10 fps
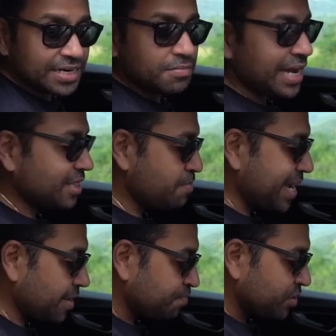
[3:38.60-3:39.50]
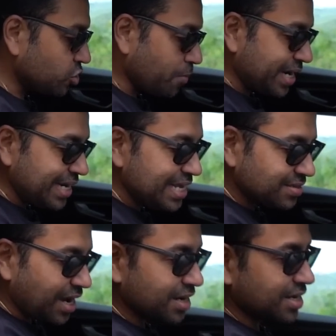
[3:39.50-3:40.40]
in at the back, though my
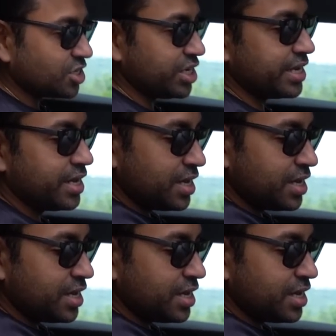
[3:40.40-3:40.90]
knees are touching